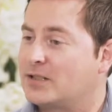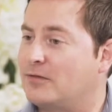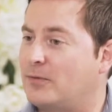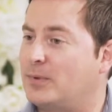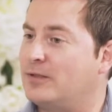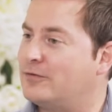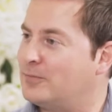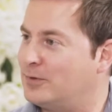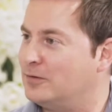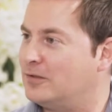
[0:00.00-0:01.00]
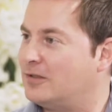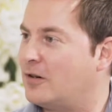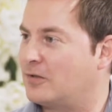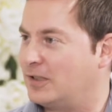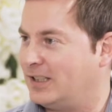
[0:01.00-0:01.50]
So we have a beautiful pool
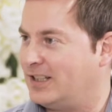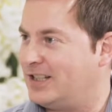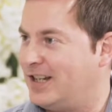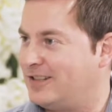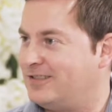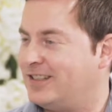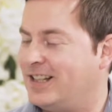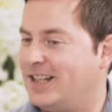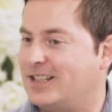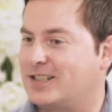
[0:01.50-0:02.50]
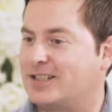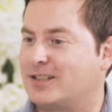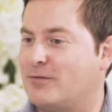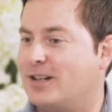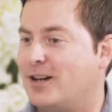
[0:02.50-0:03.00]
overlooking the channel, and it's
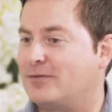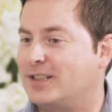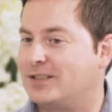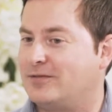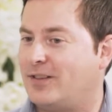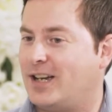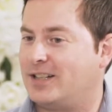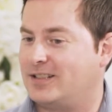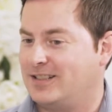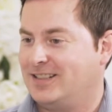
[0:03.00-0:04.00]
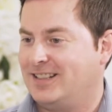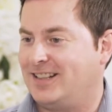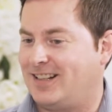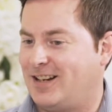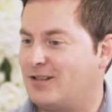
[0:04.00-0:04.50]
quite often you'll find
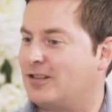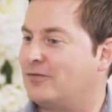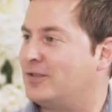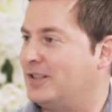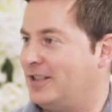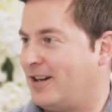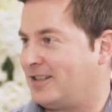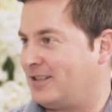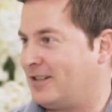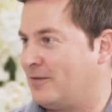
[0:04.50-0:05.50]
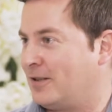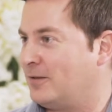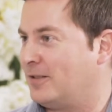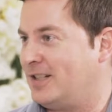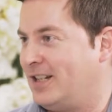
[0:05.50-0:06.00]
100-foot yachts going through
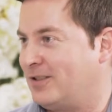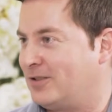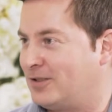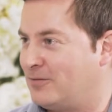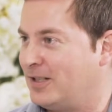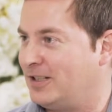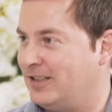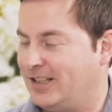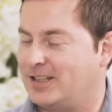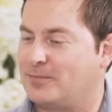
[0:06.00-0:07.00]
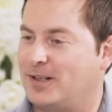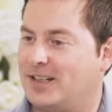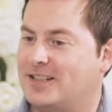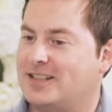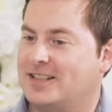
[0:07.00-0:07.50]
the channel, so it's quite a unique
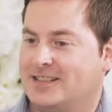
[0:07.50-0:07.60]
experience.